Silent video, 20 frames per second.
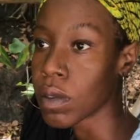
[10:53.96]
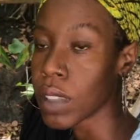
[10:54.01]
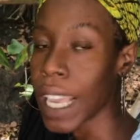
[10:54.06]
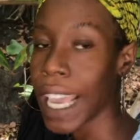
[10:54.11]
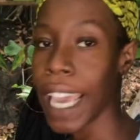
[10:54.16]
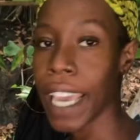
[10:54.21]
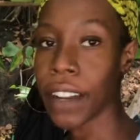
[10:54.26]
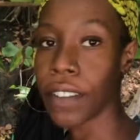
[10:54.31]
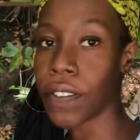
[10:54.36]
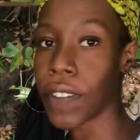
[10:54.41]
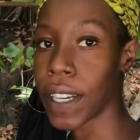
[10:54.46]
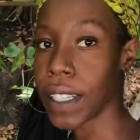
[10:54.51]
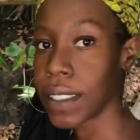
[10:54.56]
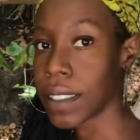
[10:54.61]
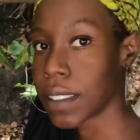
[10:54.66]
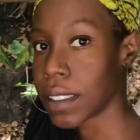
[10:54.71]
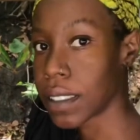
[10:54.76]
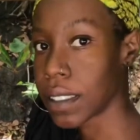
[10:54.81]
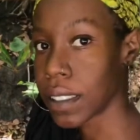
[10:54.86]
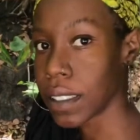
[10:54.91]
at
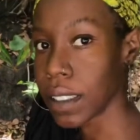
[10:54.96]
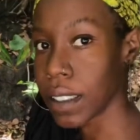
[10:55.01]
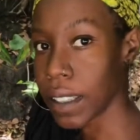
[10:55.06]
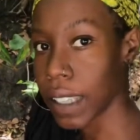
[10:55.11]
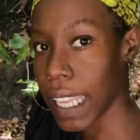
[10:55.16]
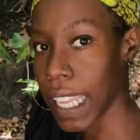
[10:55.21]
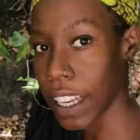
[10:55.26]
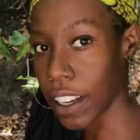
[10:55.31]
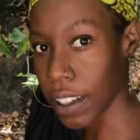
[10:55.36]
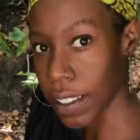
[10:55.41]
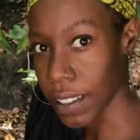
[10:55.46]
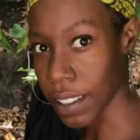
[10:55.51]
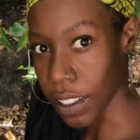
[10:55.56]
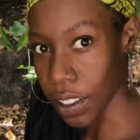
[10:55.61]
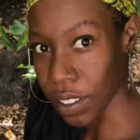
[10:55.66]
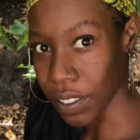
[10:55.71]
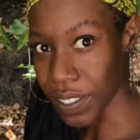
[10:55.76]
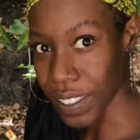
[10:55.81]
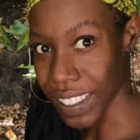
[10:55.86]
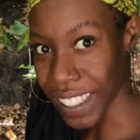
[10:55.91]
rest in
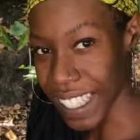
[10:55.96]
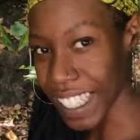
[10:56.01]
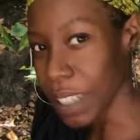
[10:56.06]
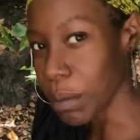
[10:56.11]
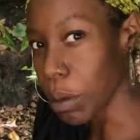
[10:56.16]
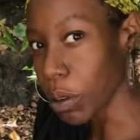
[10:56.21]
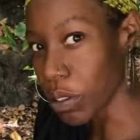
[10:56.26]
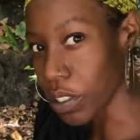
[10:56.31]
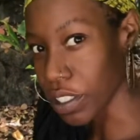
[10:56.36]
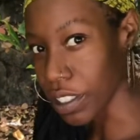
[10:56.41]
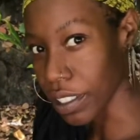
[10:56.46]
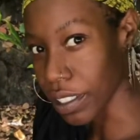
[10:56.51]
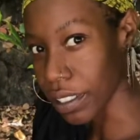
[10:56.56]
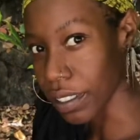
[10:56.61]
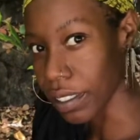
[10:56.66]
ourselves, in motion.